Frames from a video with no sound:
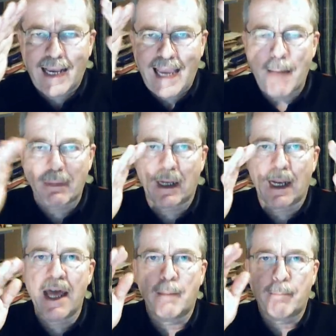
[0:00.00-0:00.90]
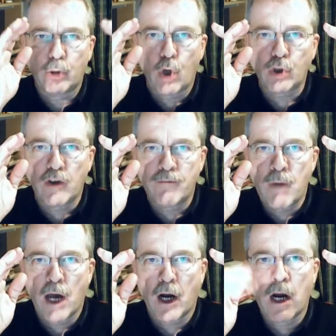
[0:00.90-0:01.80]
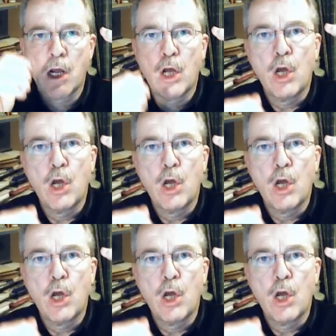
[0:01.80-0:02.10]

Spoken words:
capital in a productive manner,